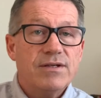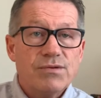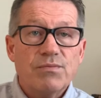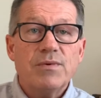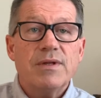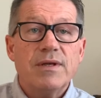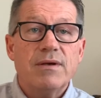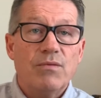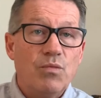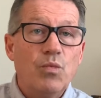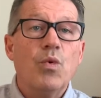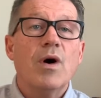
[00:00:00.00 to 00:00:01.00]
really
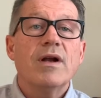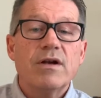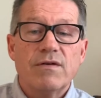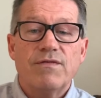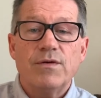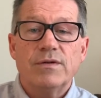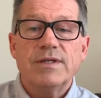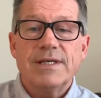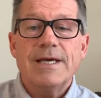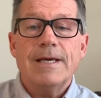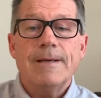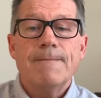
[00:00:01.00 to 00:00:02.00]
wonderful
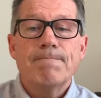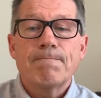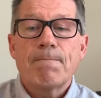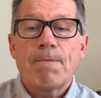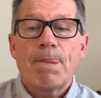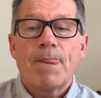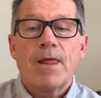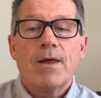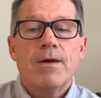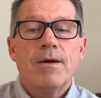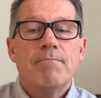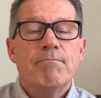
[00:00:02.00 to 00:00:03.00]
tea,
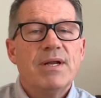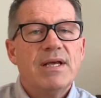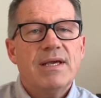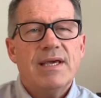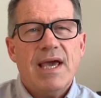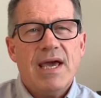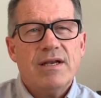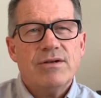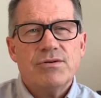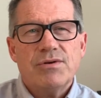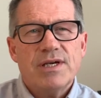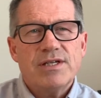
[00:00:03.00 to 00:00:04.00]
but it can't
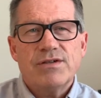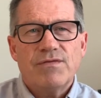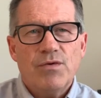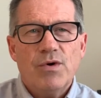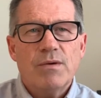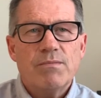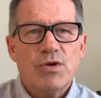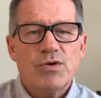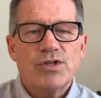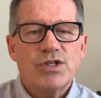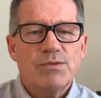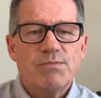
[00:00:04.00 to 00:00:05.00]
transform your
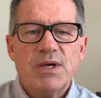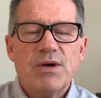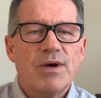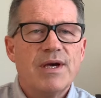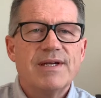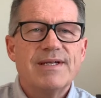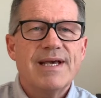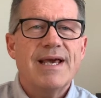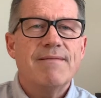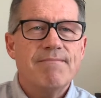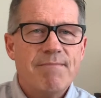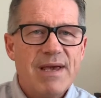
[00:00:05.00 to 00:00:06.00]
spirit
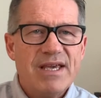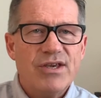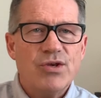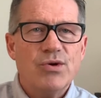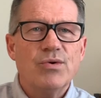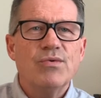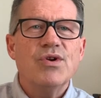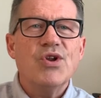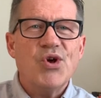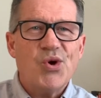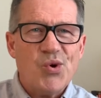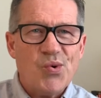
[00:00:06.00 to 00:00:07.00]
and make you
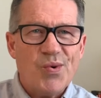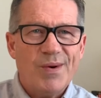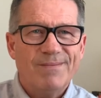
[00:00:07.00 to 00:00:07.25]
new.